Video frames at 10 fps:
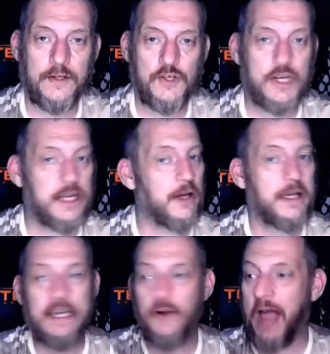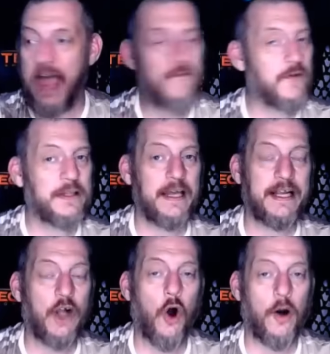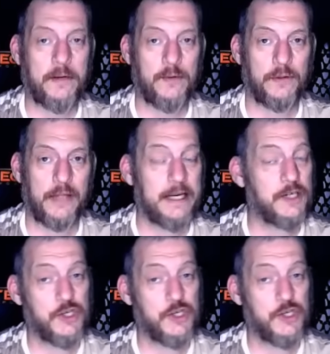She's going to kill everything carbon related.